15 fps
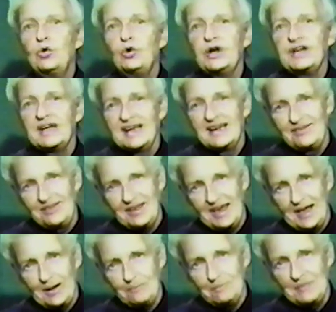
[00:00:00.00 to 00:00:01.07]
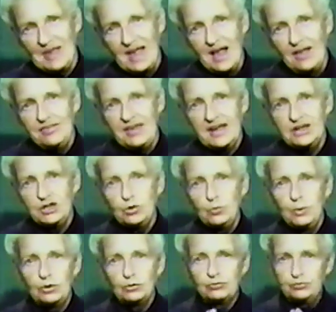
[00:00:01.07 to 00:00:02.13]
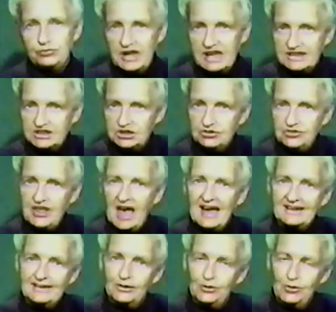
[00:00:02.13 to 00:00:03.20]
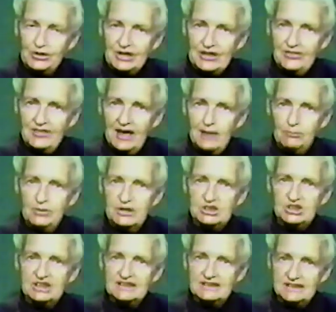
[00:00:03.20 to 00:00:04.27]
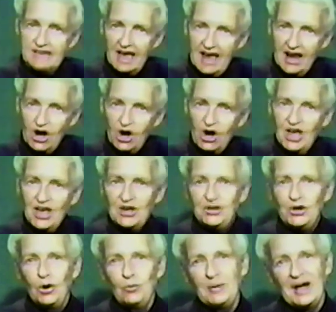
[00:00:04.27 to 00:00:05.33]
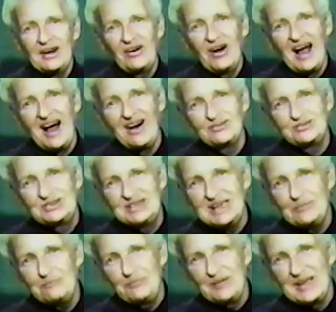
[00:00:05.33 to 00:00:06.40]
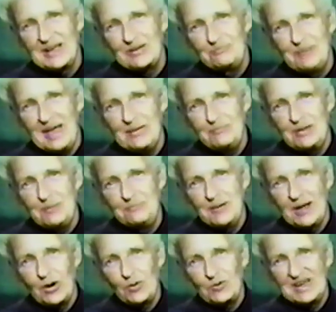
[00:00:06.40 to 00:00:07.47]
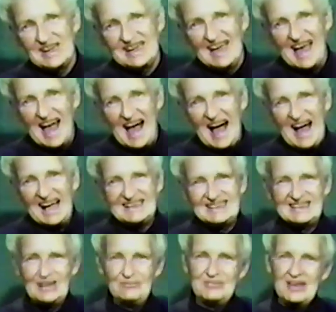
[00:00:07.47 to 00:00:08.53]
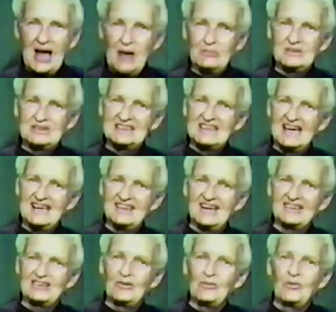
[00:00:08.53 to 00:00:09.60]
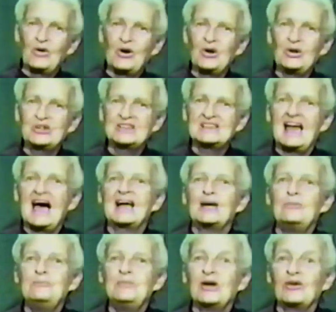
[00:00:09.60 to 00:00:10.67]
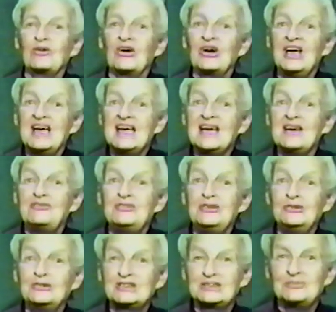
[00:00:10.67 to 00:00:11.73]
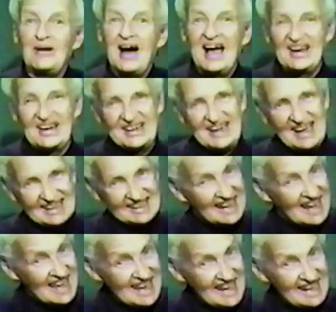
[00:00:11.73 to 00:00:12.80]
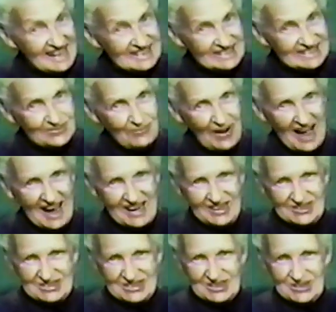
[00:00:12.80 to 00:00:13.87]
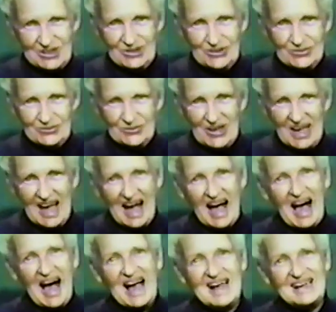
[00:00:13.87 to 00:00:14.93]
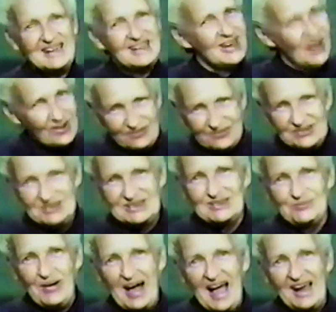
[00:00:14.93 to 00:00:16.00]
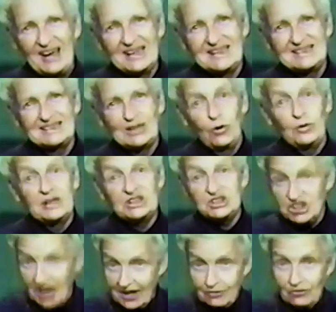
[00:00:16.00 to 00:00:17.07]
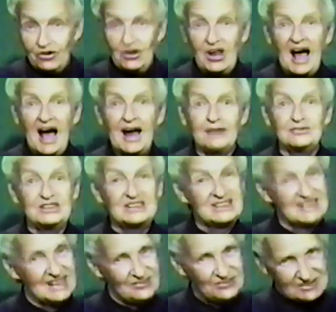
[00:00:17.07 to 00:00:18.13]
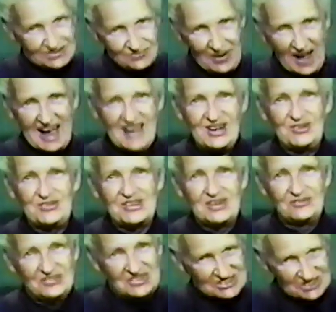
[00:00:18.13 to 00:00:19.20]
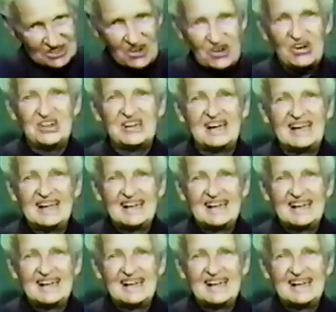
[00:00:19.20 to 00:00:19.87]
good in them, then you will reach that good in them, which is there, no matter how deeply it may be buried. I sometimes say that the world is like a mirror. If you smile at it, it smiles at you. I love to smile, and so in general, I receive smiles in return.